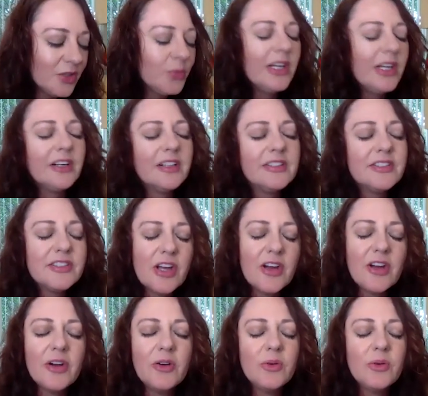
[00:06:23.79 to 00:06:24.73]
We are
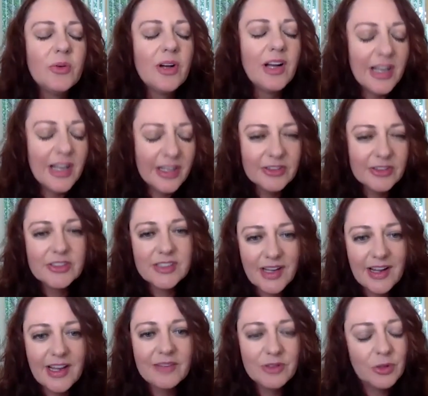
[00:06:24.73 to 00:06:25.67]
so honored to
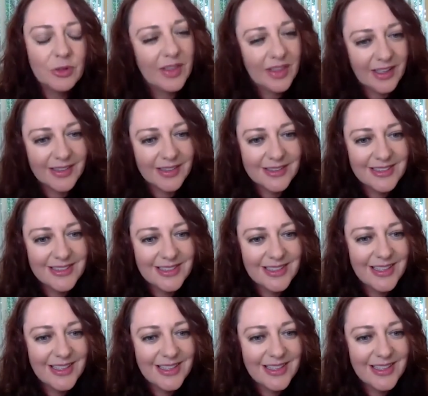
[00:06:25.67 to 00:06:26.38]
have you with us.